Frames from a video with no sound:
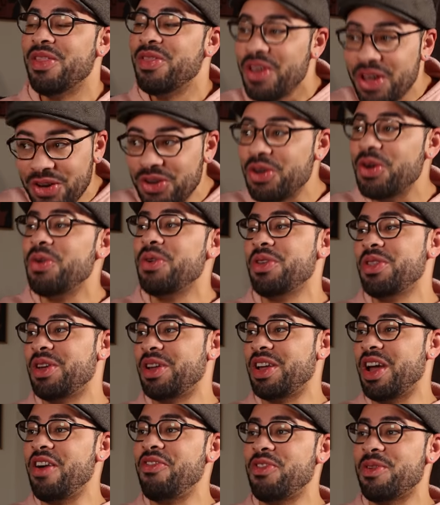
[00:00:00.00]
then go to
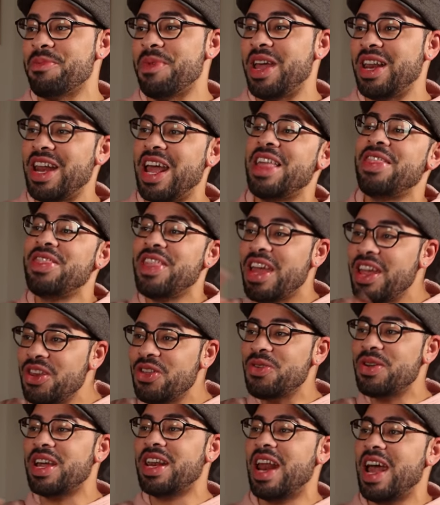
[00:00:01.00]
the government and
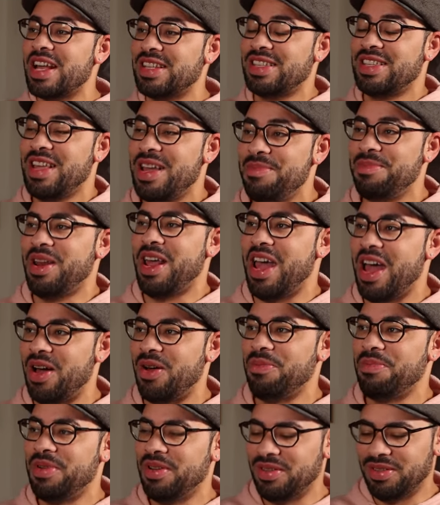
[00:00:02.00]
then you can ask them to
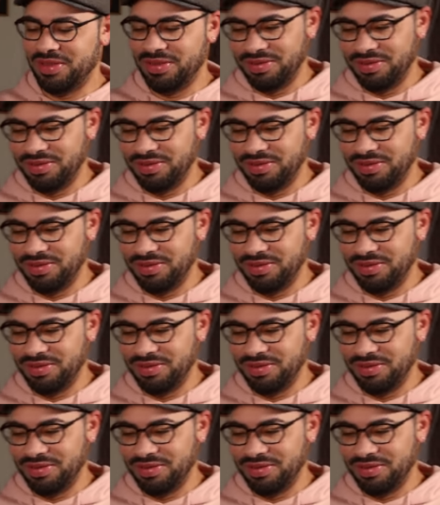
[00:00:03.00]
help.